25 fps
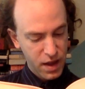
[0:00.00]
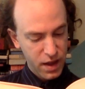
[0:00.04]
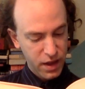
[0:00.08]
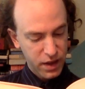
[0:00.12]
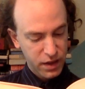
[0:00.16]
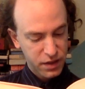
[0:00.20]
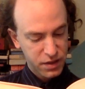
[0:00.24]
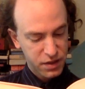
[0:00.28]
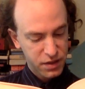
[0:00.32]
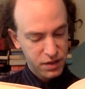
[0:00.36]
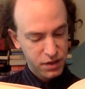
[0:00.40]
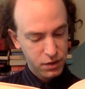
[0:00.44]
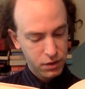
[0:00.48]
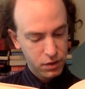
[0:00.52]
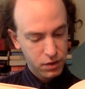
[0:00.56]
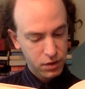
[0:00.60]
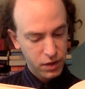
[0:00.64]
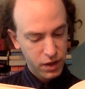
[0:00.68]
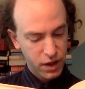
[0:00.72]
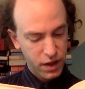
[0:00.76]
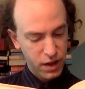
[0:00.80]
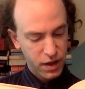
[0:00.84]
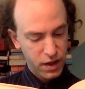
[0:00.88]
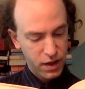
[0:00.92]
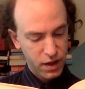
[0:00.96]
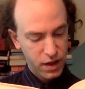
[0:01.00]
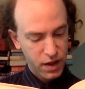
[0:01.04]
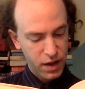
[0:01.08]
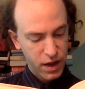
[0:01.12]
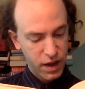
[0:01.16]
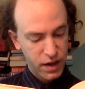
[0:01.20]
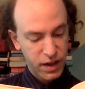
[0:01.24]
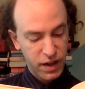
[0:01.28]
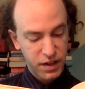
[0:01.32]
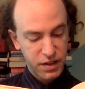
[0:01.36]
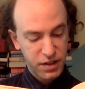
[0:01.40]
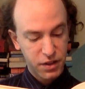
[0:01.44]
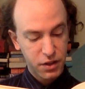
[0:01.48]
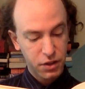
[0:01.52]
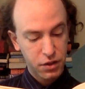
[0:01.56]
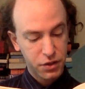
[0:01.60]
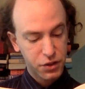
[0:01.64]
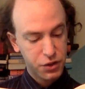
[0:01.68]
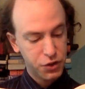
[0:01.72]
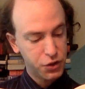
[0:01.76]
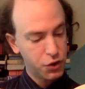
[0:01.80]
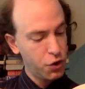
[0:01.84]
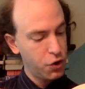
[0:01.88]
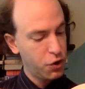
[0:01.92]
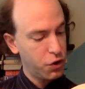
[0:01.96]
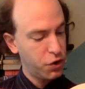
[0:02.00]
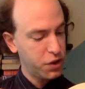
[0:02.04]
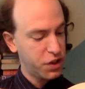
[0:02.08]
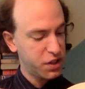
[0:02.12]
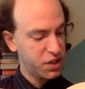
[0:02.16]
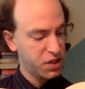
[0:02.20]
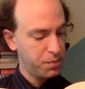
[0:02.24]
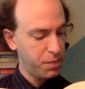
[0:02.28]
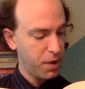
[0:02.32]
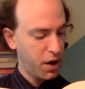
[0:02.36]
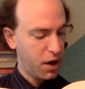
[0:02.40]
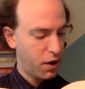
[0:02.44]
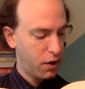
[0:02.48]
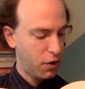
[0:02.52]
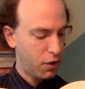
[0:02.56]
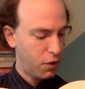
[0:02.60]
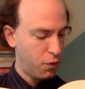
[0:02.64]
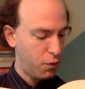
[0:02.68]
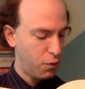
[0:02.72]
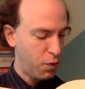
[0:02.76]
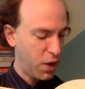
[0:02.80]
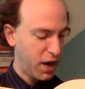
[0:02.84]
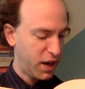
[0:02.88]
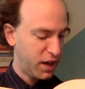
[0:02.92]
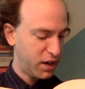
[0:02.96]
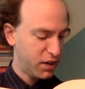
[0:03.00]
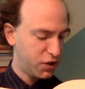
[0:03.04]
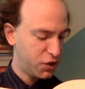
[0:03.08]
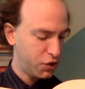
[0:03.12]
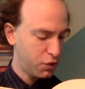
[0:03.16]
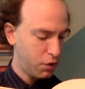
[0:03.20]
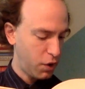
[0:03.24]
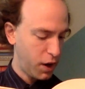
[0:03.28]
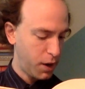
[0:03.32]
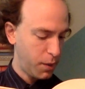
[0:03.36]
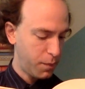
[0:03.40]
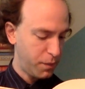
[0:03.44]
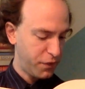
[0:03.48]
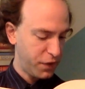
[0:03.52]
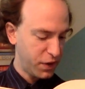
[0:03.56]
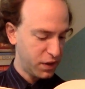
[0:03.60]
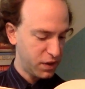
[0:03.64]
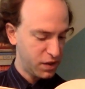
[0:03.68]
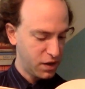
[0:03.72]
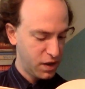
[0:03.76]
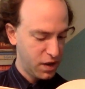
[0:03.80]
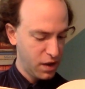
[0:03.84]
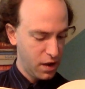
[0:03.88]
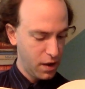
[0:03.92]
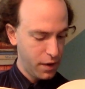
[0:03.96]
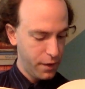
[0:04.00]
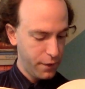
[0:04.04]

And a still sterner despair reigned triumphant,